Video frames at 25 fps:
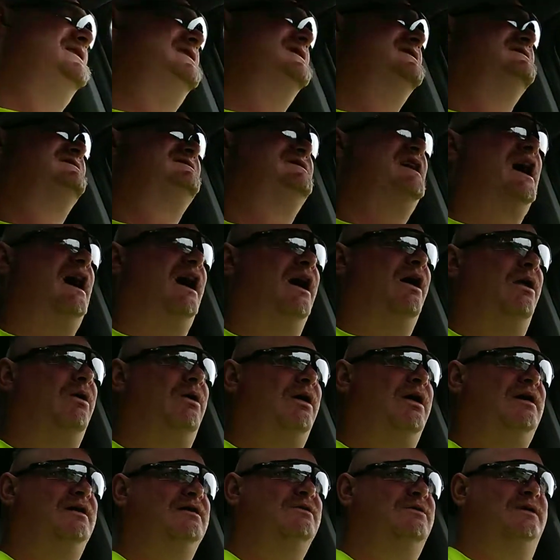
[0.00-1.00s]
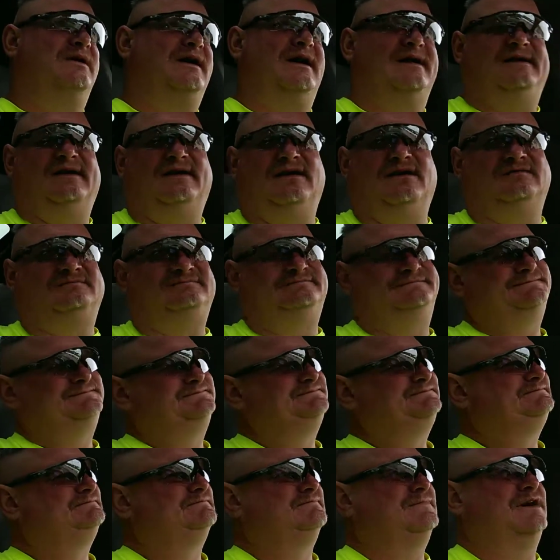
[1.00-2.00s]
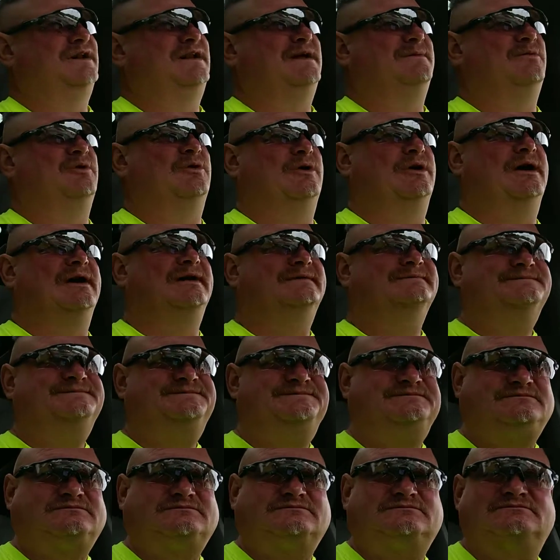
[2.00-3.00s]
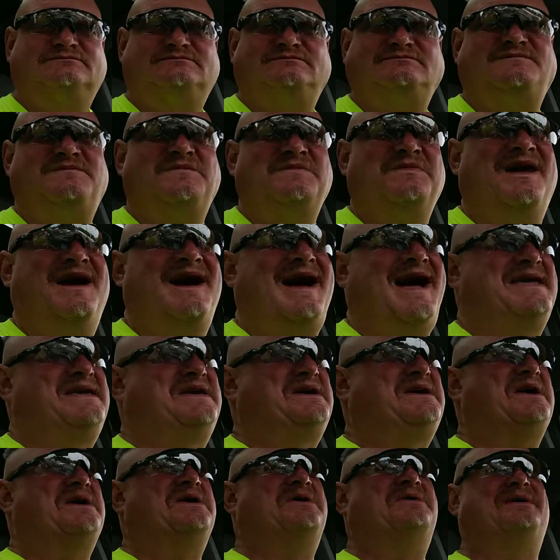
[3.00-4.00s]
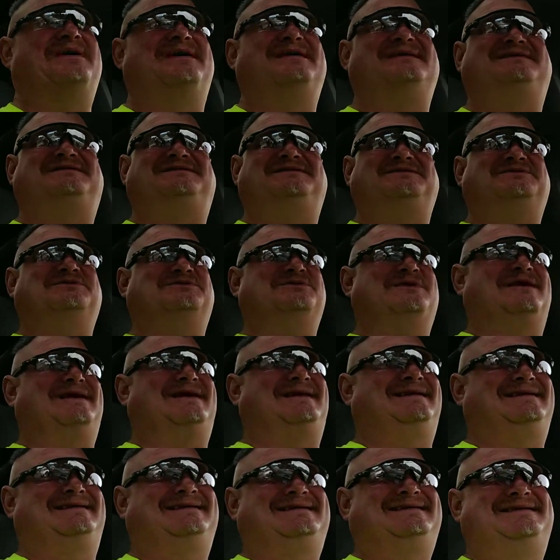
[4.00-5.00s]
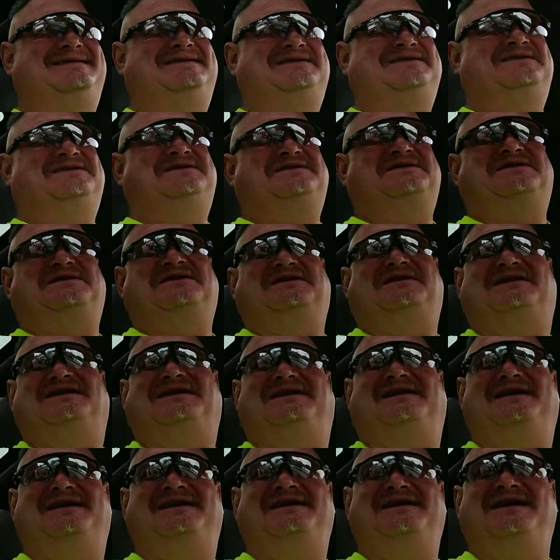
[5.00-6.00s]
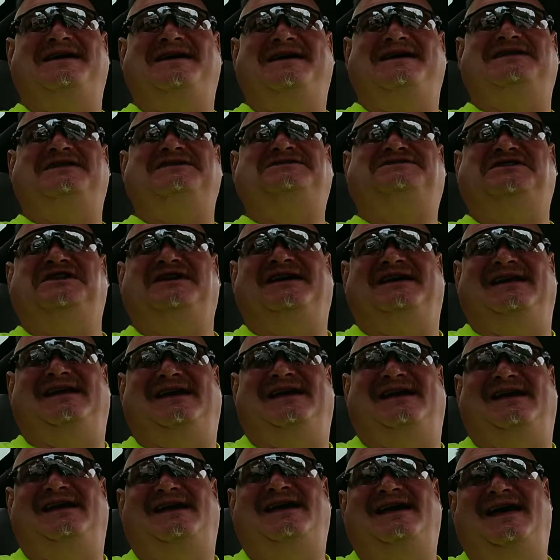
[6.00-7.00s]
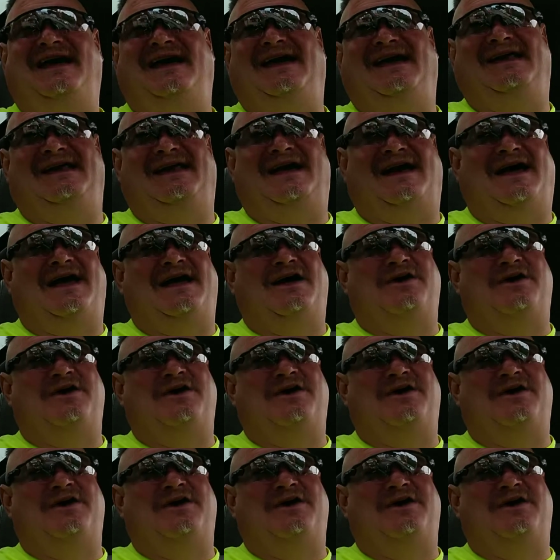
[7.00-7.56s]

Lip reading: so what I do, Monday morning, I go into Genie, and I